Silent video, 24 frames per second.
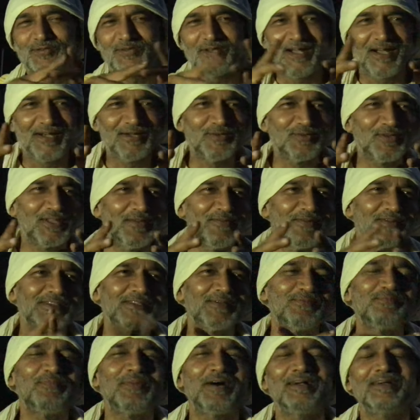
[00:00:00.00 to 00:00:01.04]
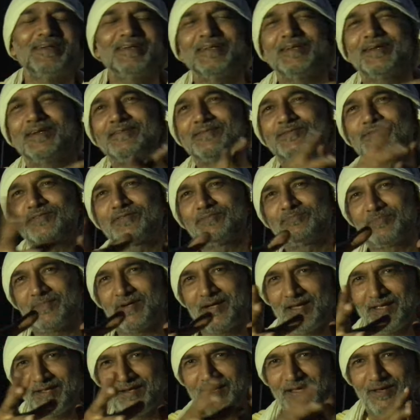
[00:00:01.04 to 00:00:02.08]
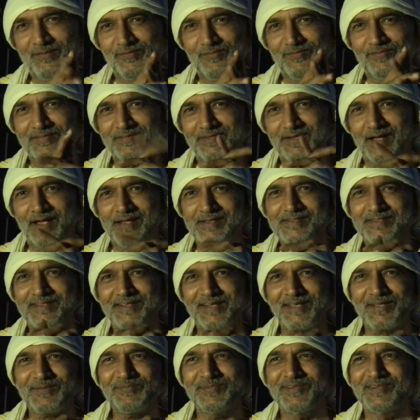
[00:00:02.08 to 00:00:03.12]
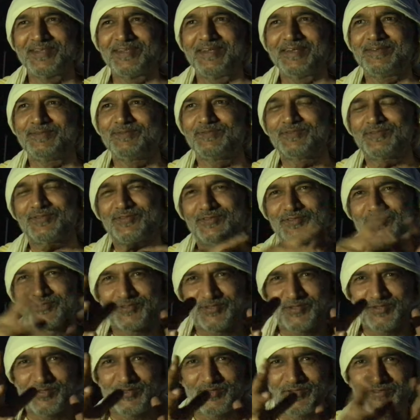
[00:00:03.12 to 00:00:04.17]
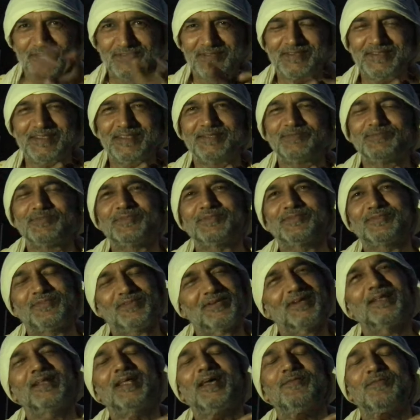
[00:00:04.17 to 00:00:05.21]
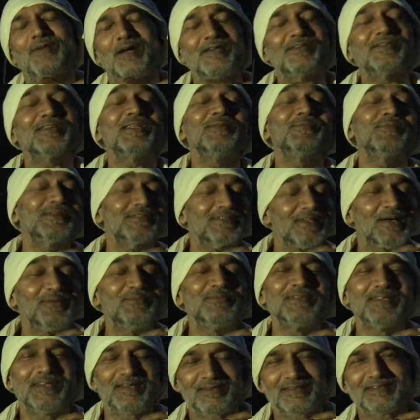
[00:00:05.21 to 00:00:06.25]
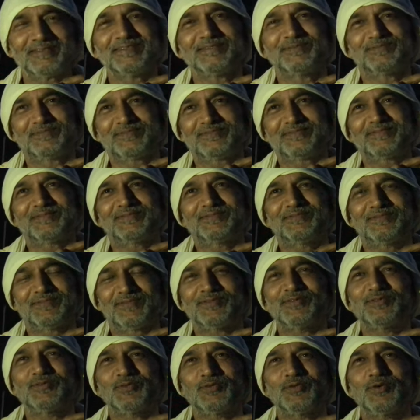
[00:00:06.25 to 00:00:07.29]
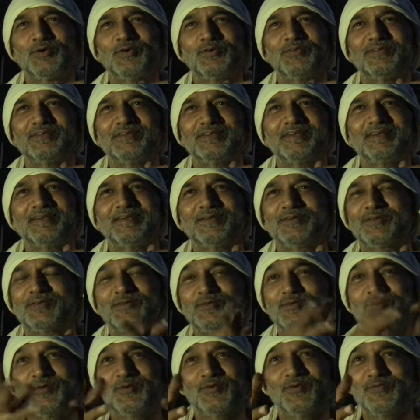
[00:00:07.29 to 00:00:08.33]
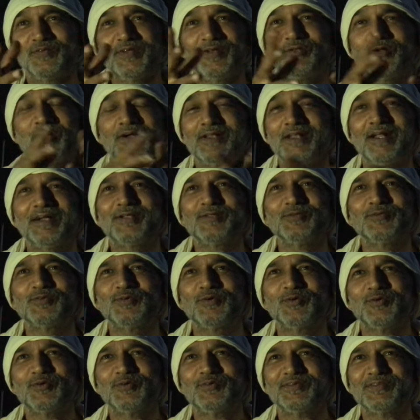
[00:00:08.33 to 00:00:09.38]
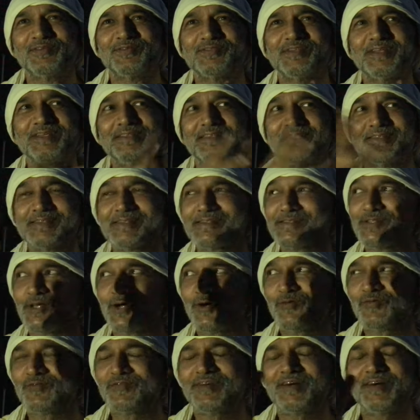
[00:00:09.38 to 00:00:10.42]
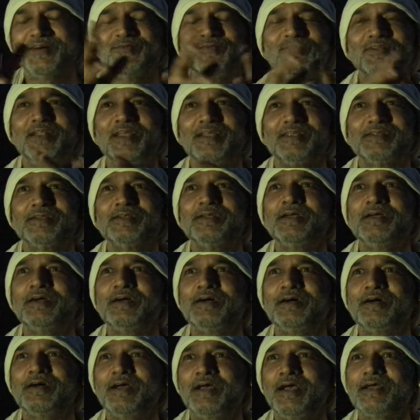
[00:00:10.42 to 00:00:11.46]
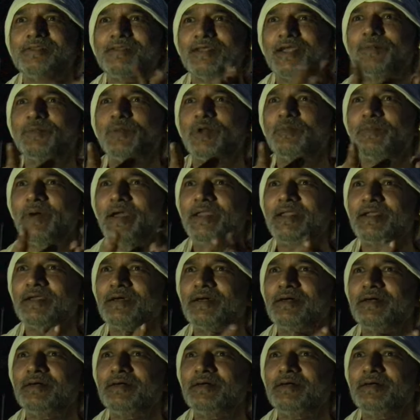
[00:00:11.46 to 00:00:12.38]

You'll have to give us some party, and I love ice cream. So, can have ice cream or something? No? No, we'll not let you go. You see, this is now a village. Has he come on bike?